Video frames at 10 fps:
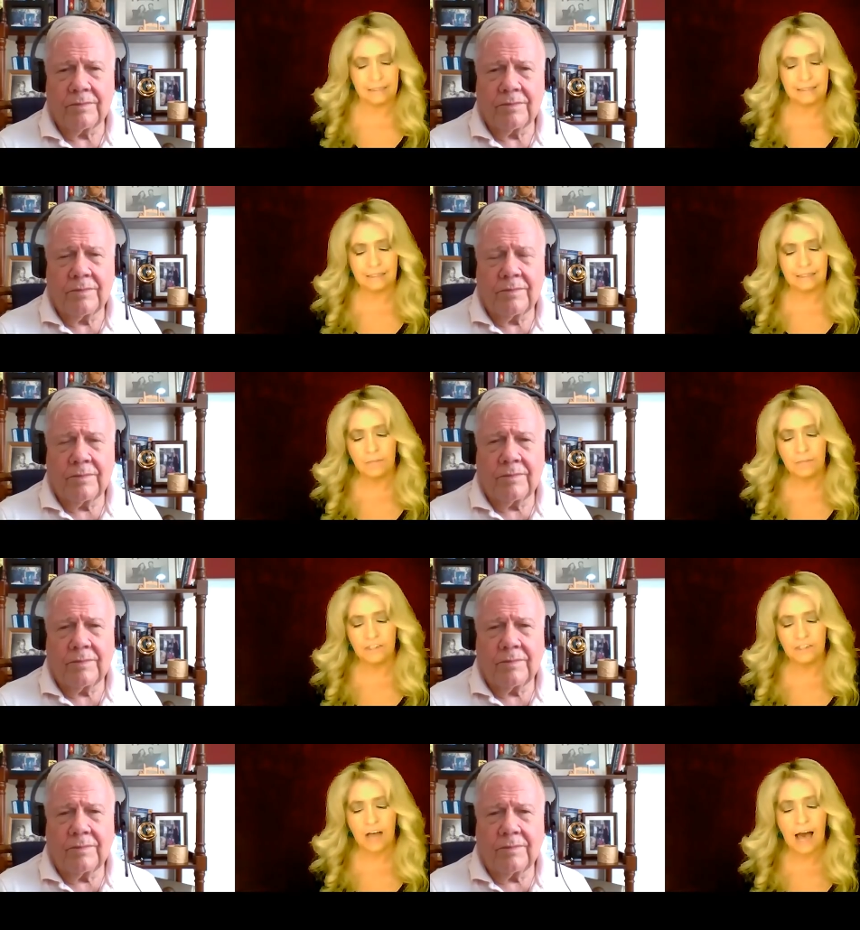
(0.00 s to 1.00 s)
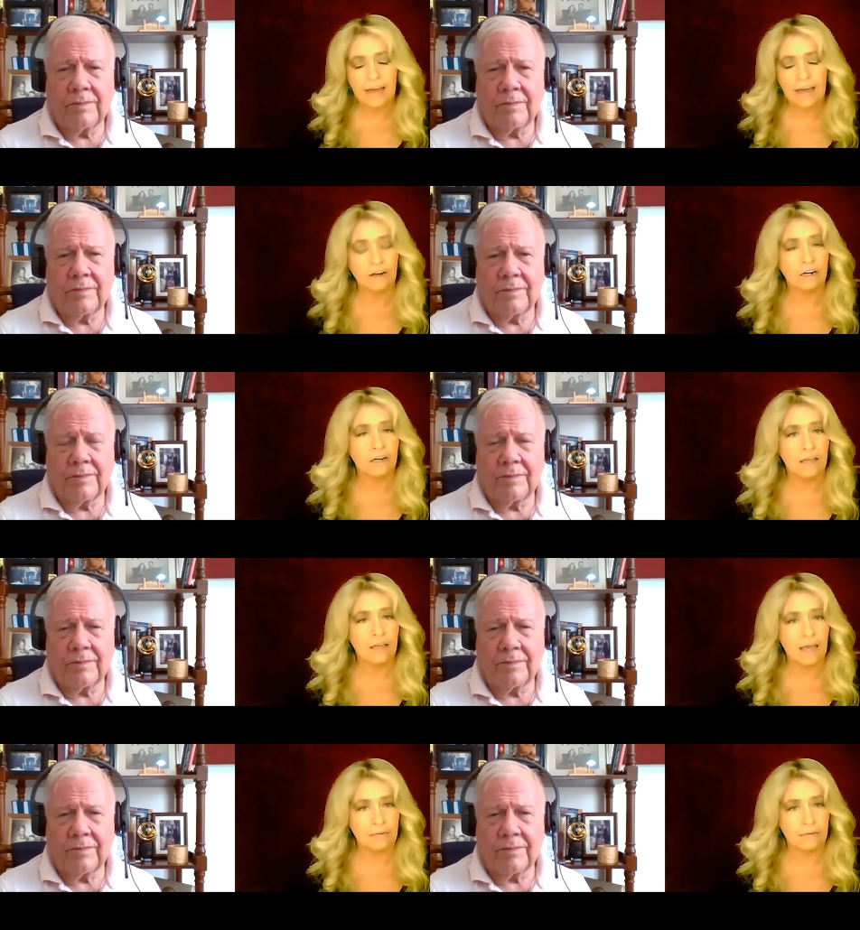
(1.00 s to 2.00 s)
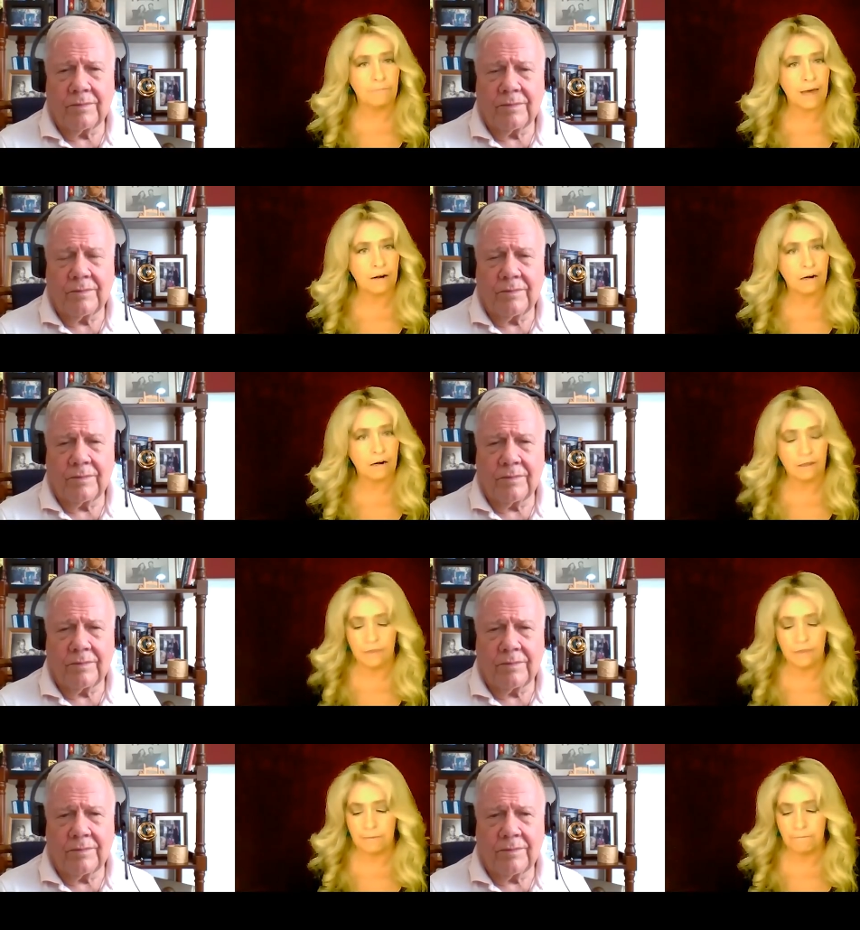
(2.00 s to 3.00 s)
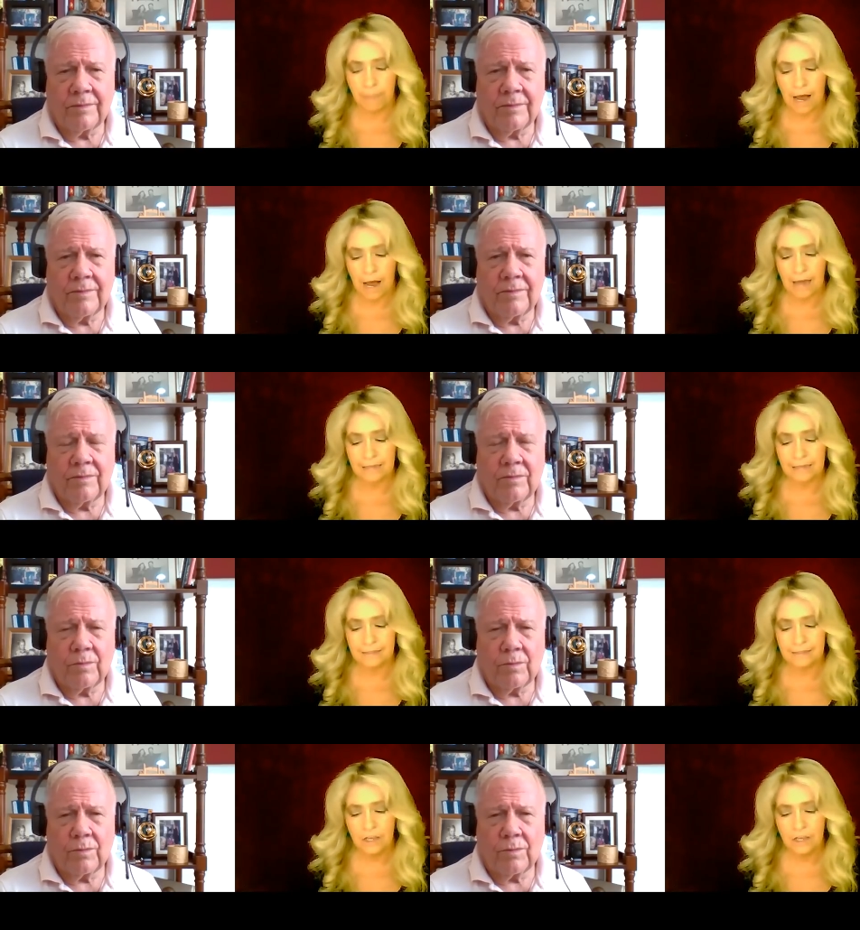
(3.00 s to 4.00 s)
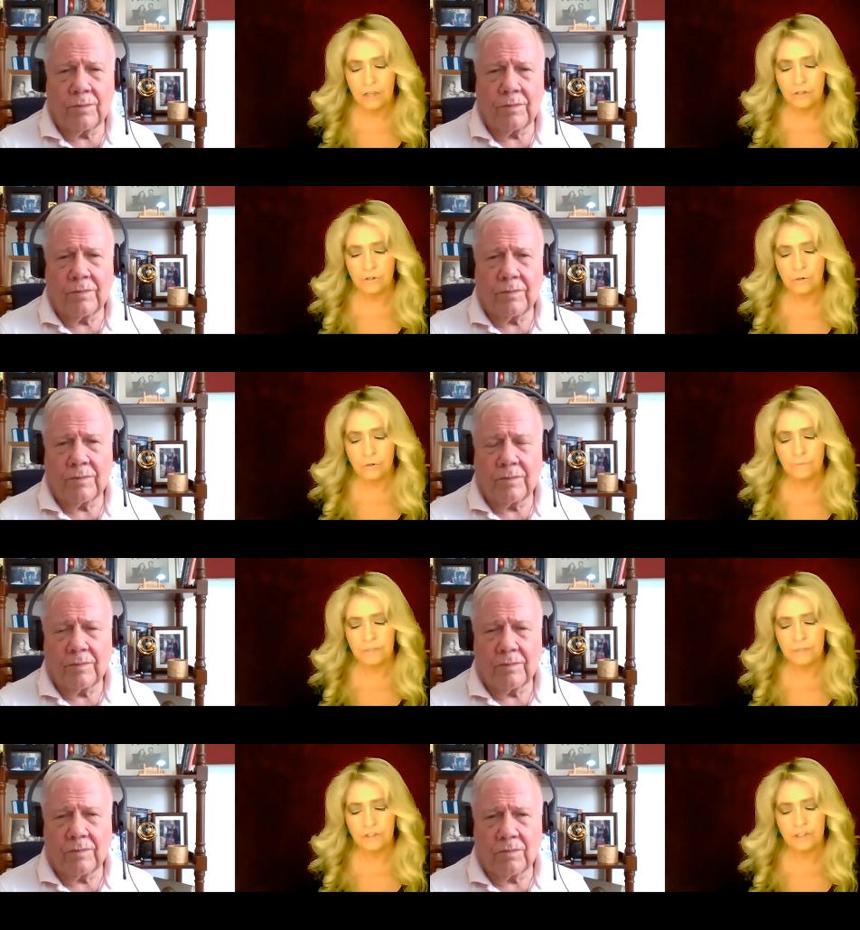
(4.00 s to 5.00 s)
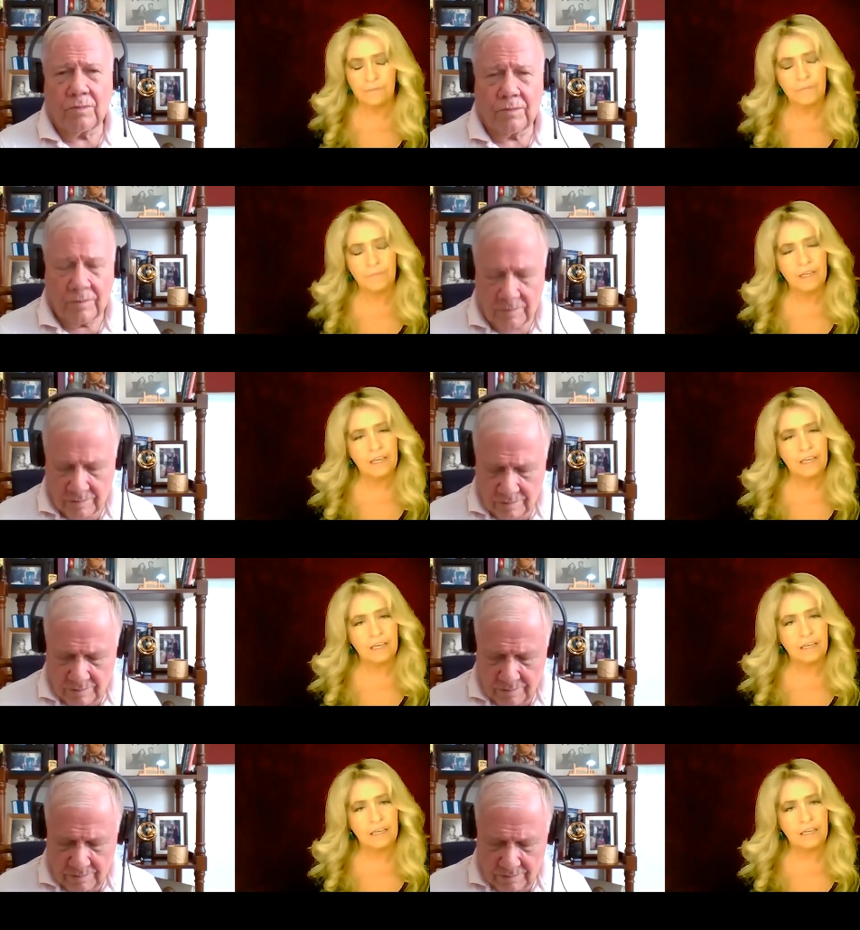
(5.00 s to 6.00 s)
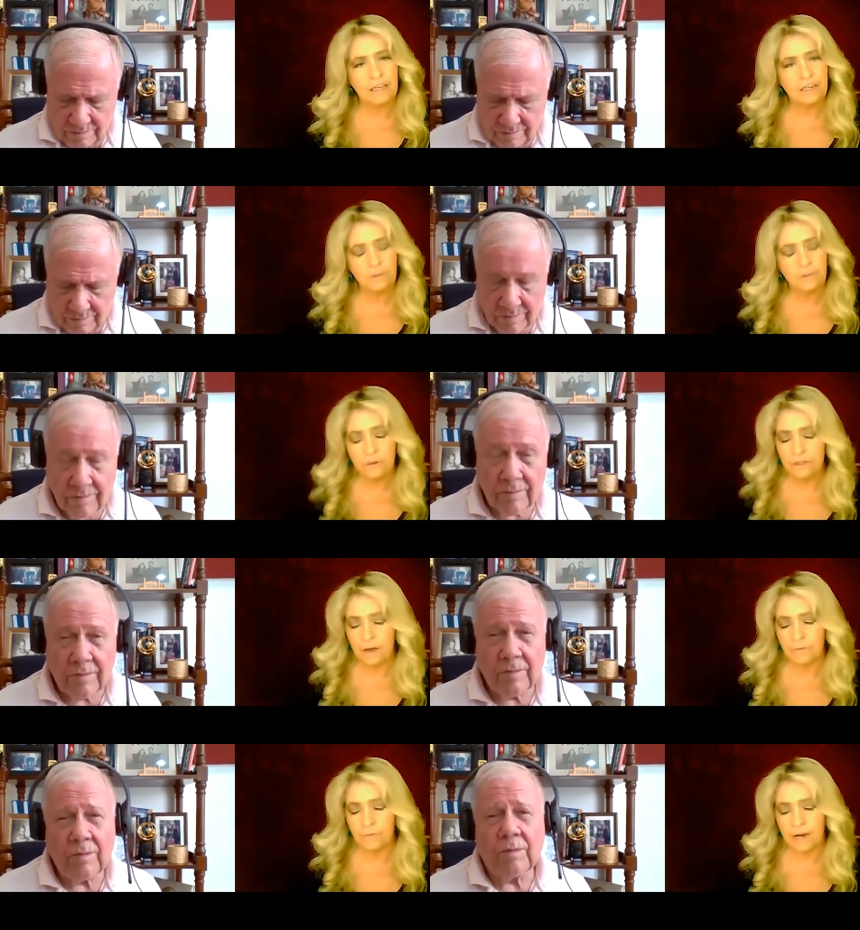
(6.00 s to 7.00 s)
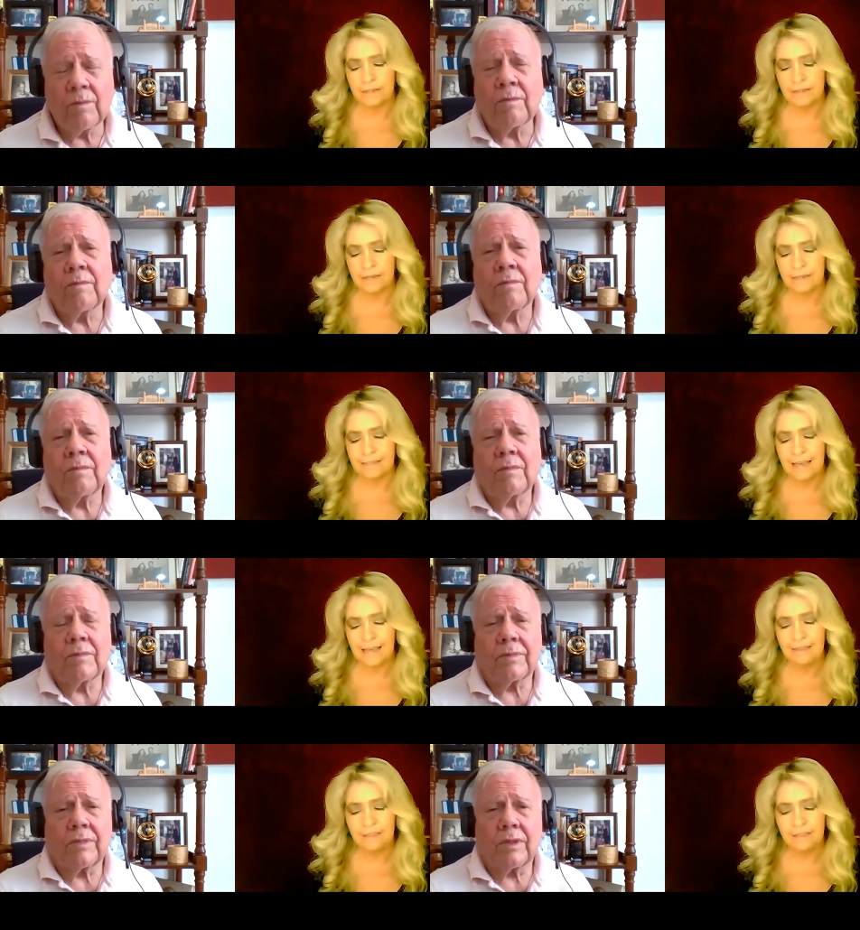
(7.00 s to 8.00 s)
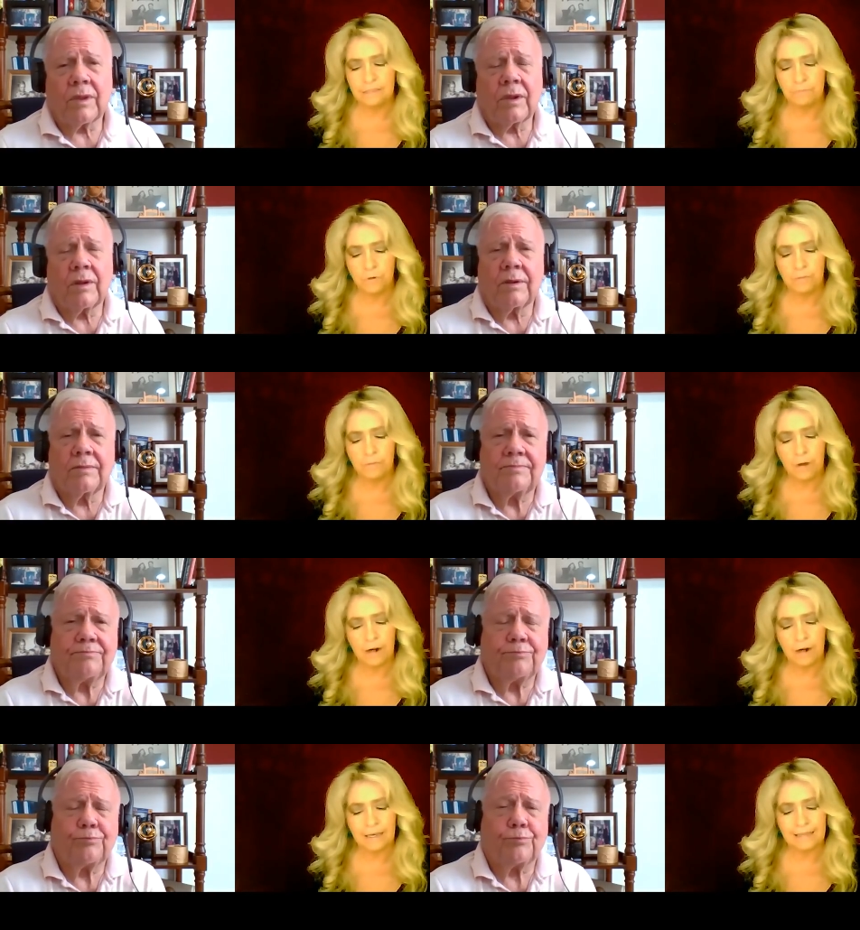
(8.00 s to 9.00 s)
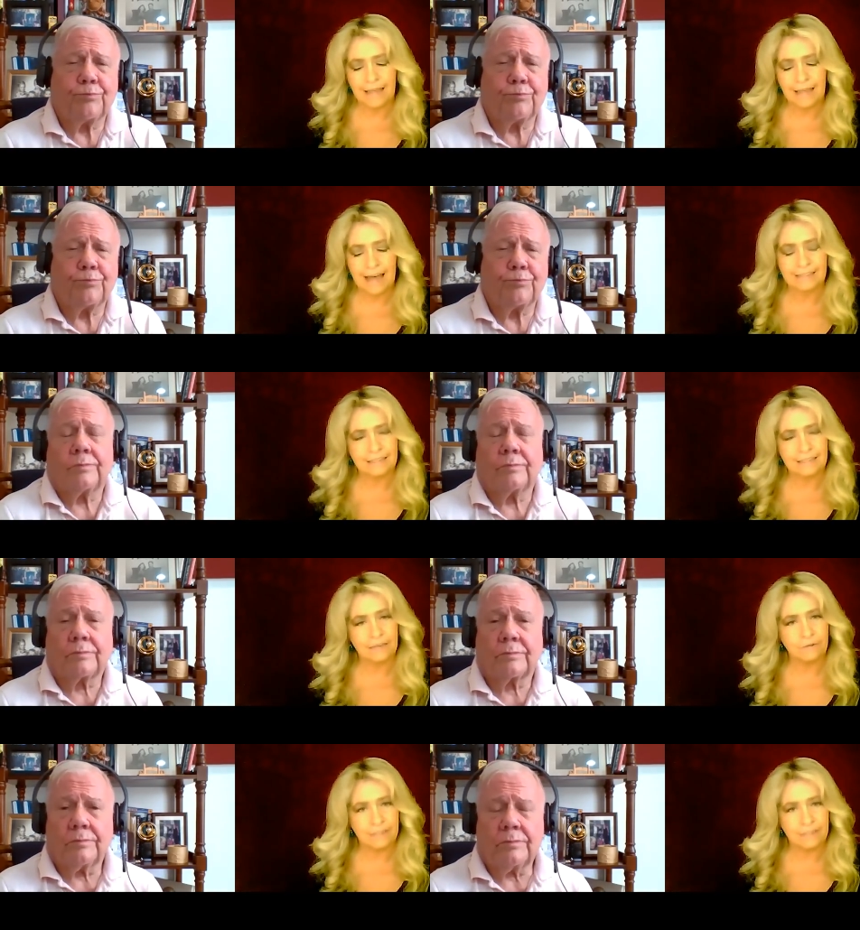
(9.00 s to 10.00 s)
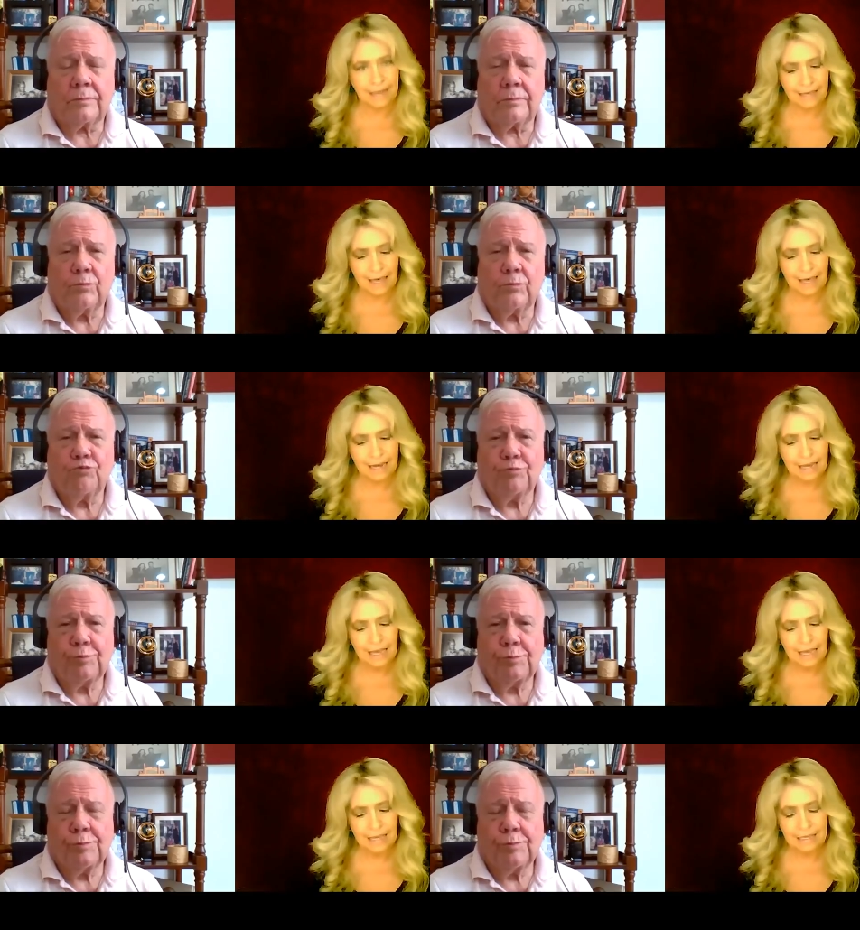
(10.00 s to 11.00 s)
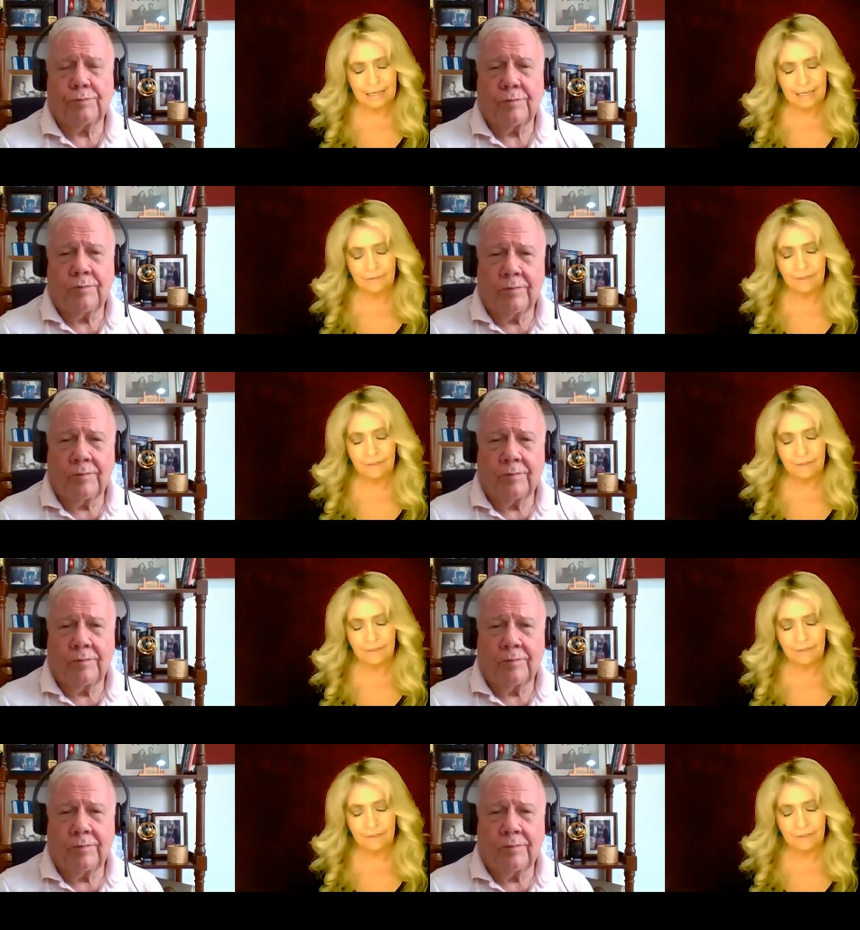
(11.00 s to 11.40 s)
Speaker 1: still much higher and better than bonds. So, Jim, in your thought process, can this bull market last another decade given the